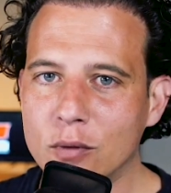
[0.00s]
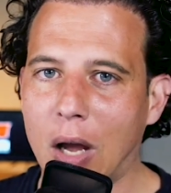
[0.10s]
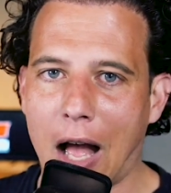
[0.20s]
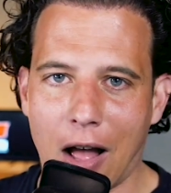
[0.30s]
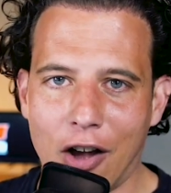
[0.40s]

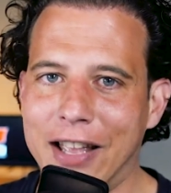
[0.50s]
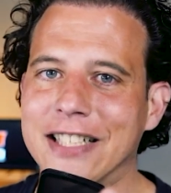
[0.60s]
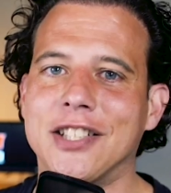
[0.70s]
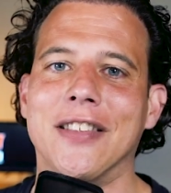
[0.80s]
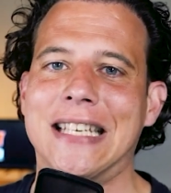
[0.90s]
I'll get
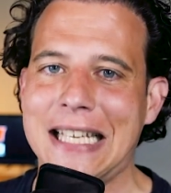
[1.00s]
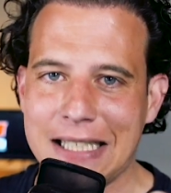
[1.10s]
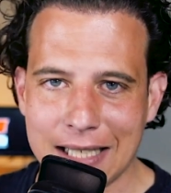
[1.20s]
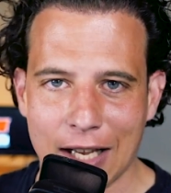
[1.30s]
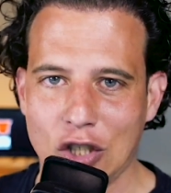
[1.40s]
into the
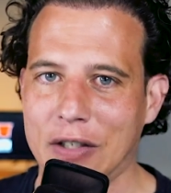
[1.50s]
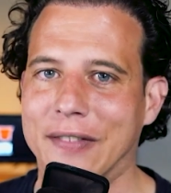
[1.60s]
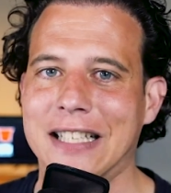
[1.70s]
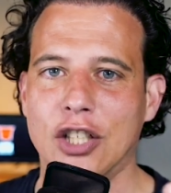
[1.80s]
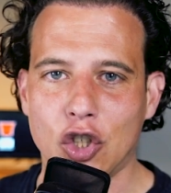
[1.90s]
details of
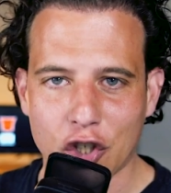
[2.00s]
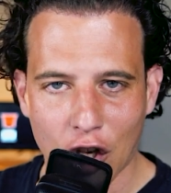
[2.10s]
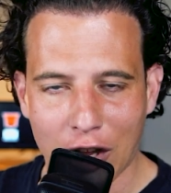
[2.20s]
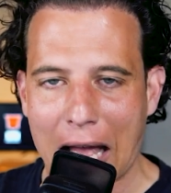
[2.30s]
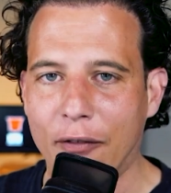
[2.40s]
things that you should
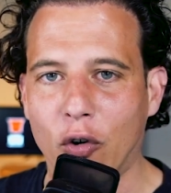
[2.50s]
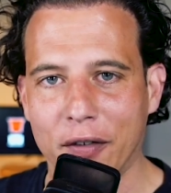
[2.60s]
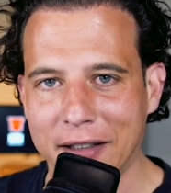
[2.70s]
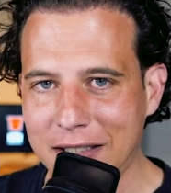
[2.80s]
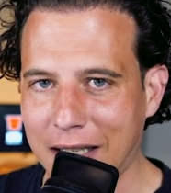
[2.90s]
look out for
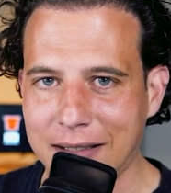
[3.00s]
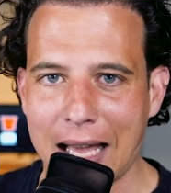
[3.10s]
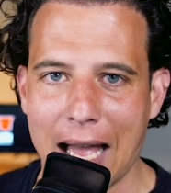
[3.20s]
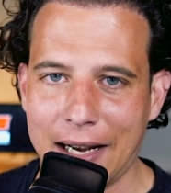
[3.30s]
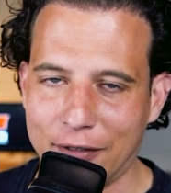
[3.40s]
and things like
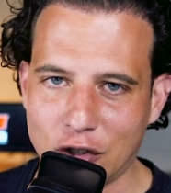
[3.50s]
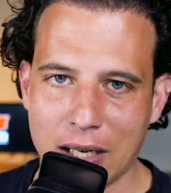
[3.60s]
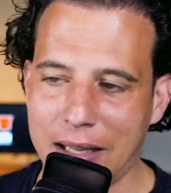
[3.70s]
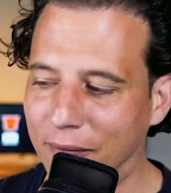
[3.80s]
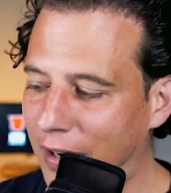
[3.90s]
that. And if there's
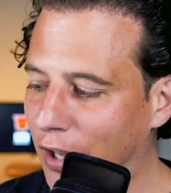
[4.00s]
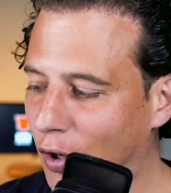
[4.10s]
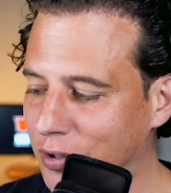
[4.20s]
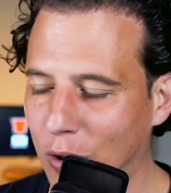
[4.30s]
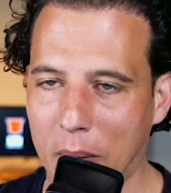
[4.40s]
any
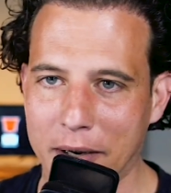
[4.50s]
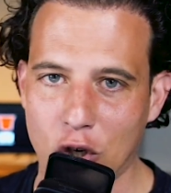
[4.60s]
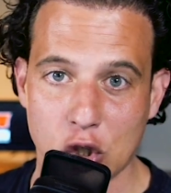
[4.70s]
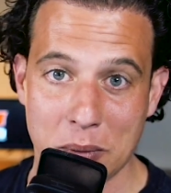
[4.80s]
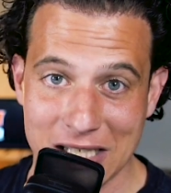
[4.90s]
videos that you want me to
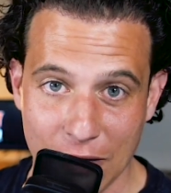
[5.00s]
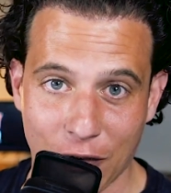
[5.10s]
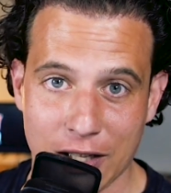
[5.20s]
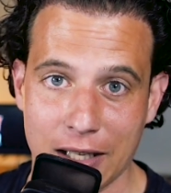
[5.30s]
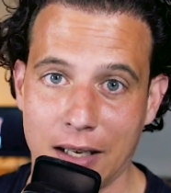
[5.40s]
do
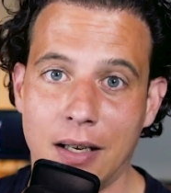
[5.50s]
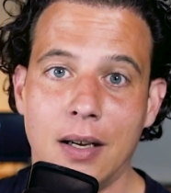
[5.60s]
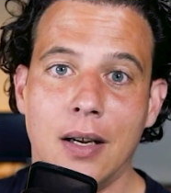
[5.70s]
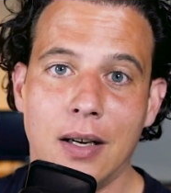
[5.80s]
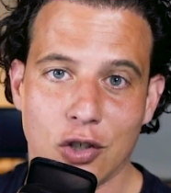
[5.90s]
specifically,
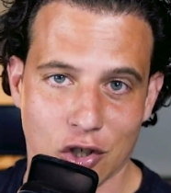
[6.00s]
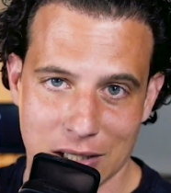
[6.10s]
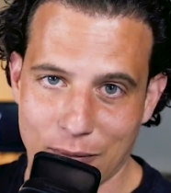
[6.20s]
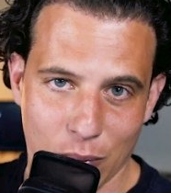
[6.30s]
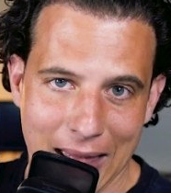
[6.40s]
just
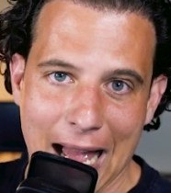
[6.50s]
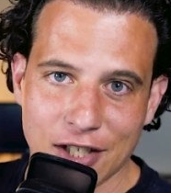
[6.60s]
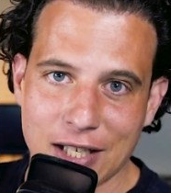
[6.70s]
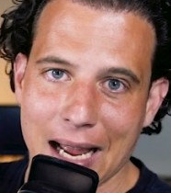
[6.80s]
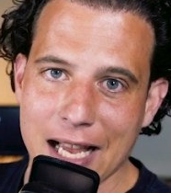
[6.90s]
leave them with
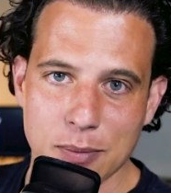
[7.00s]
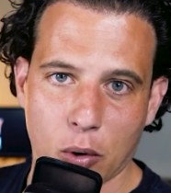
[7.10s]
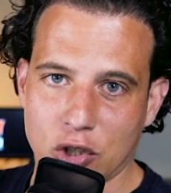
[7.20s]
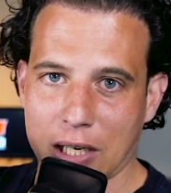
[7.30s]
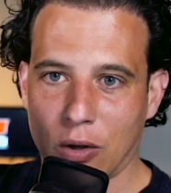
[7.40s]
hashtag
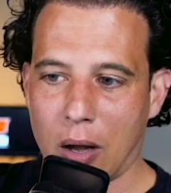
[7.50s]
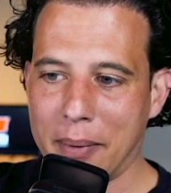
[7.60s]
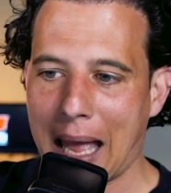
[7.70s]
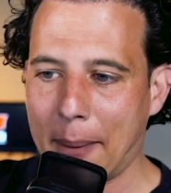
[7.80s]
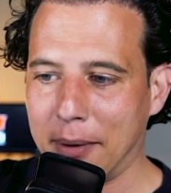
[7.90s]
#AskMarcello. I'll
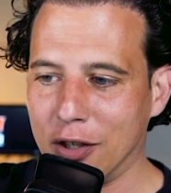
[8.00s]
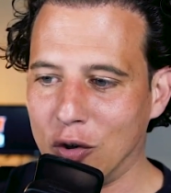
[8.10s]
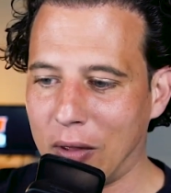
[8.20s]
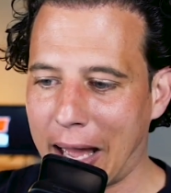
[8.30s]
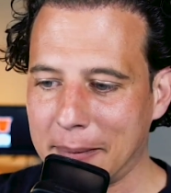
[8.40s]
be happy to
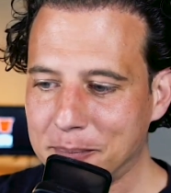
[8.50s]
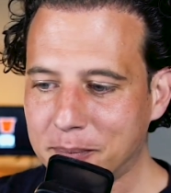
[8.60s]
do that.